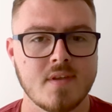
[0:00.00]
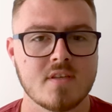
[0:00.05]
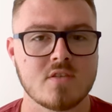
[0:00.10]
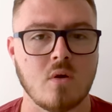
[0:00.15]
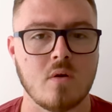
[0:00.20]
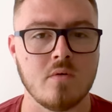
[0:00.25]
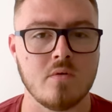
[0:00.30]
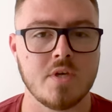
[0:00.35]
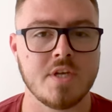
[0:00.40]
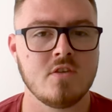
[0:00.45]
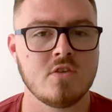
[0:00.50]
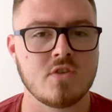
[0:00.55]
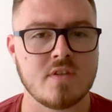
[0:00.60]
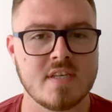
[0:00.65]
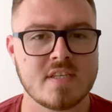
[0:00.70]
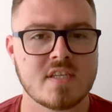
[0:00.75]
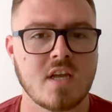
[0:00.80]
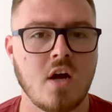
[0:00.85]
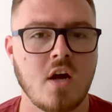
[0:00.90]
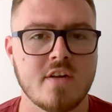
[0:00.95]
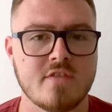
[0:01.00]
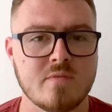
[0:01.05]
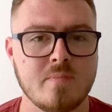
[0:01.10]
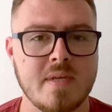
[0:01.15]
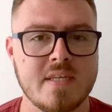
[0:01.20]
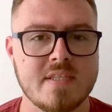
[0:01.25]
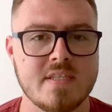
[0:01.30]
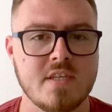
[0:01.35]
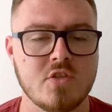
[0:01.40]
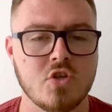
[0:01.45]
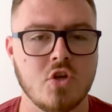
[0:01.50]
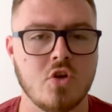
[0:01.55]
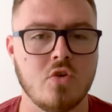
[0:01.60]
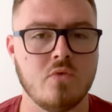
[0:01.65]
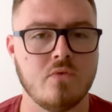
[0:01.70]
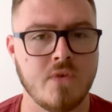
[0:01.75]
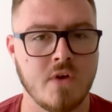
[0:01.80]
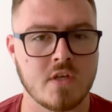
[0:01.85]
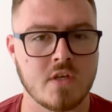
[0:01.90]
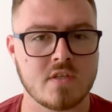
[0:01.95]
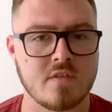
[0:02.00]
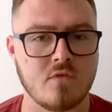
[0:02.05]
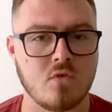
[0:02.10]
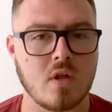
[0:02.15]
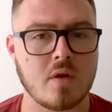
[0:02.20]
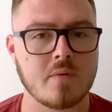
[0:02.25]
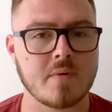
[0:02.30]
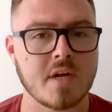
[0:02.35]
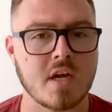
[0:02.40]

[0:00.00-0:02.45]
So, so this kind of splits in two. First of all, I would